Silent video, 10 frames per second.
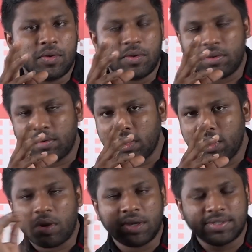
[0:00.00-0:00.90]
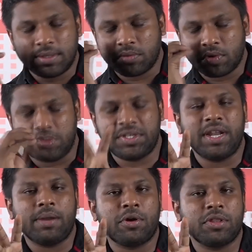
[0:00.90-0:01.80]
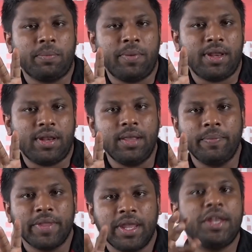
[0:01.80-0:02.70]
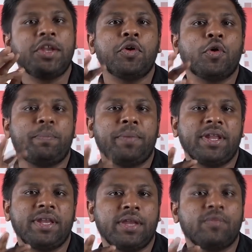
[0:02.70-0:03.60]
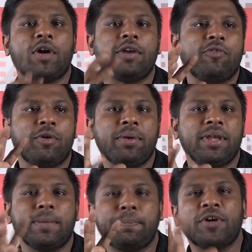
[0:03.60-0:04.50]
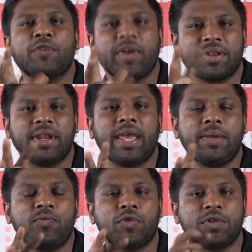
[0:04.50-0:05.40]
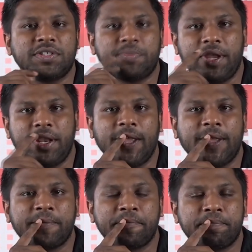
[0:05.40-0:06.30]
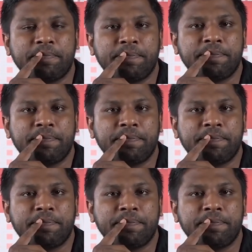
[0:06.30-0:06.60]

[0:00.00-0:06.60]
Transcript: you asked some question about the painting. In your opinion, what would be the perfect name for this painting?